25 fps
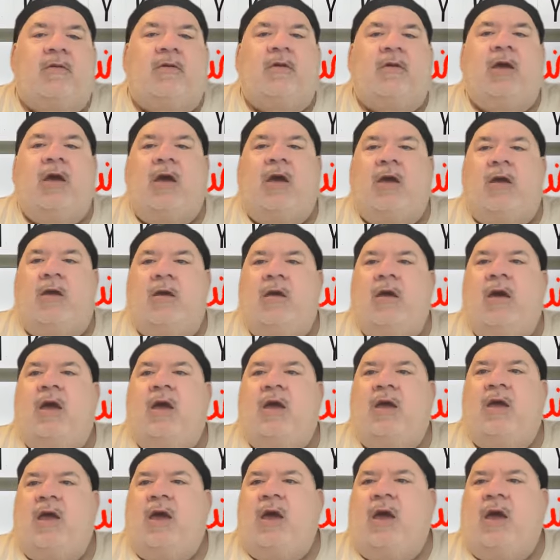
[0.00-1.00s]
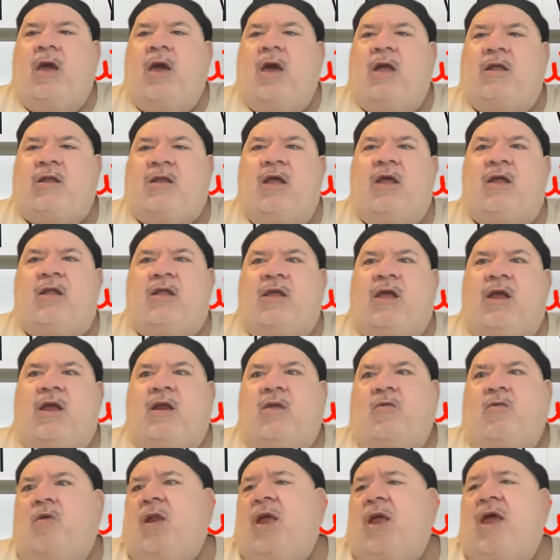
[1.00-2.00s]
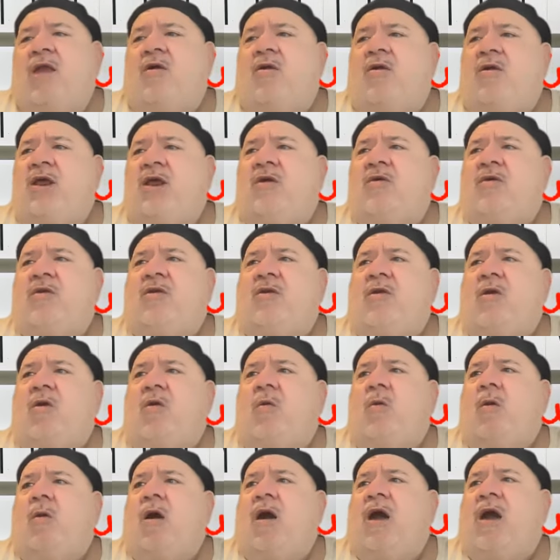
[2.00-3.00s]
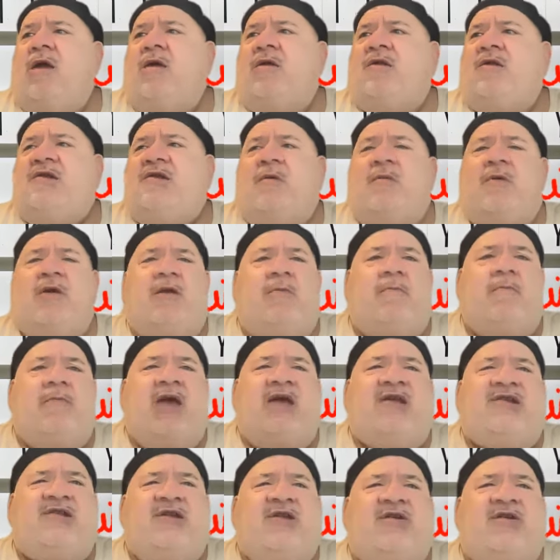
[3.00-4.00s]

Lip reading: Yeah. I think that. Well, I don't even know why somebody that makes